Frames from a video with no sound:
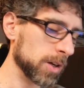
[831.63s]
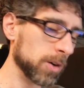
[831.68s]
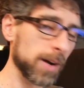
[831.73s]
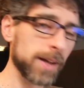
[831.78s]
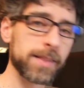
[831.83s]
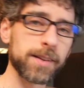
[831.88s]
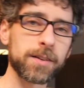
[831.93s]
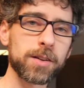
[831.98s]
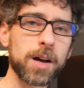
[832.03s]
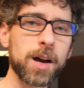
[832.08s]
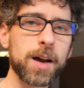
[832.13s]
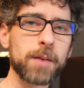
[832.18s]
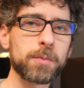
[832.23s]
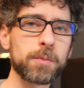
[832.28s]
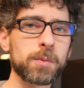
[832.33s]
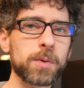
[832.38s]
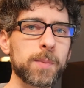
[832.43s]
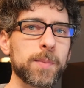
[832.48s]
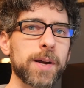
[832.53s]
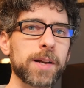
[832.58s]
At the time
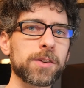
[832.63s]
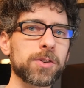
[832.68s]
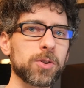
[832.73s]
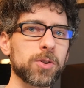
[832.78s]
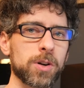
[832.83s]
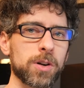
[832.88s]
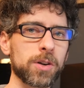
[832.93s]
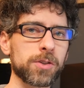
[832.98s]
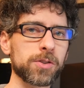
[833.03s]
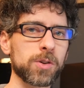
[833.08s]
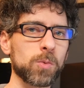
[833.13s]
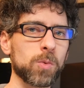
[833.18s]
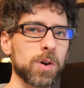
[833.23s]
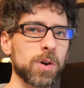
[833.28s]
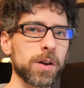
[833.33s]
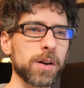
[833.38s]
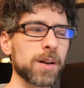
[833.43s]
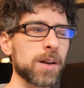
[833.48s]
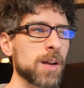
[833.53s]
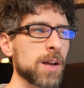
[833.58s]
when we made Soda Dungeon
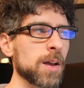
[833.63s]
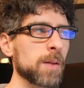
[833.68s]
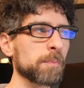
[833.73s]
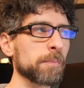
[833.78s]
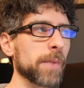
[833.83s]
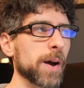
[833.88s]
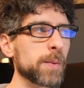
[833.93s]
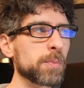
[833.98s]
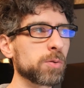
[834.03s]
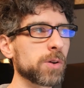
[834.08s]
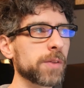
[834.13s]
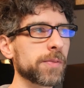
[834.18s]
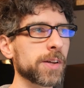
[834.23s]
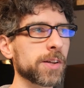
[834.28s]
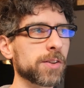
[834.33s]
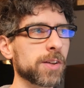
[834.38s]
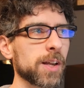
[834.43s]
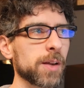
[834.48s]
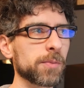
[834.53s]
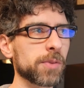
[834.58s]
1, my
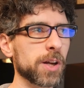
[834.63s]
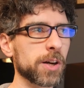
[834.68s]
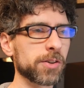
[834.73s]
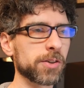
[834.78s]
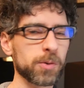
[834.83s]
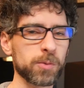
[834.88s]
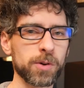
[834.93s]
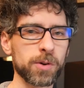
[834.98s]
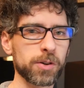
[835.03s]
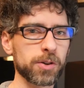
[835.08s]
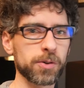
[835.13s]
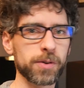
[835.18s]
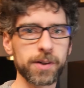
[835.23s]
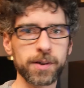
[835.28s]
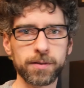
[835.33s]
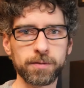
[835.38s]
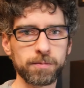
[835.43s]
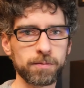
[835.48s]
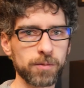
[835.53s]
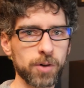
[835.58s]
previous games actually weren't
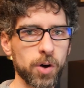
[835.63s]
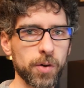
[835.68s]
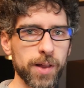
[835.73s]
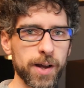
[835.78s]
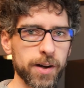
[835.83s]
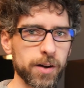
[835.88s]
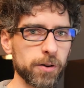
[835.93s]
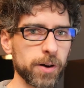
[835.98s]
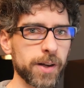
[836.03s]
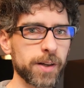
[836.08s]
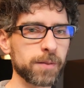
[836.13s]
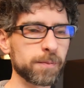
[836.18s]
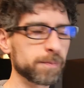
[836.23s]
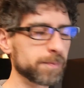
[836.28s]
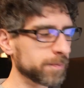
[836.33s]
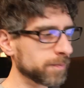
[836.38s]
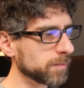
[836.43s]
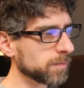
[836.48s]
doing all that great.